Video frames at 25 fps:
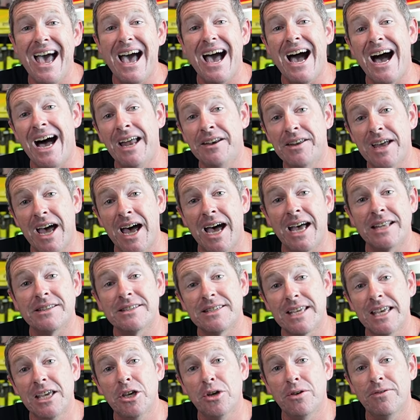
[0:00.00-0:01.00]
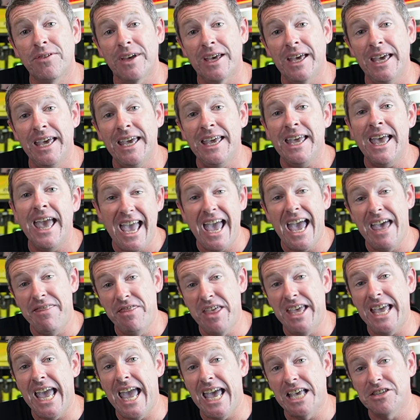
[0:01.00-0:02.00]
under TUV and
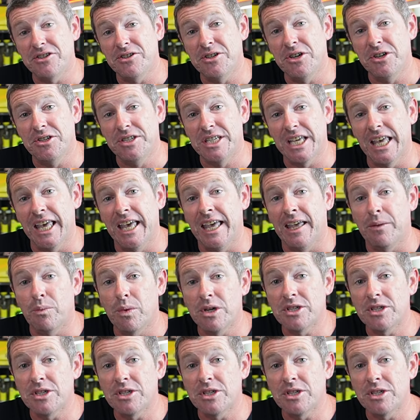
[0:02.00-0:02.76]
the SUD,